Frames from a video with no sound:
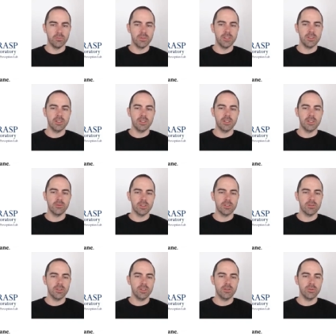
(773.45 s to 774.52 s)
Basically, what it's
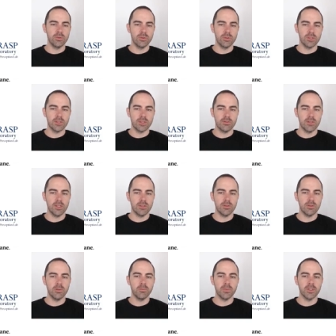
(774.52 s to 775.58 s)
trying to do is try to
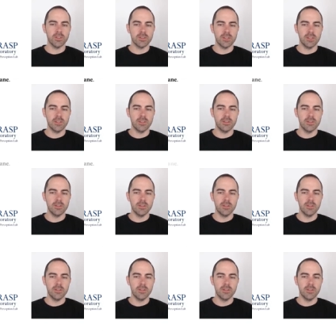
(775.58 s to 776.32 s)
compensate,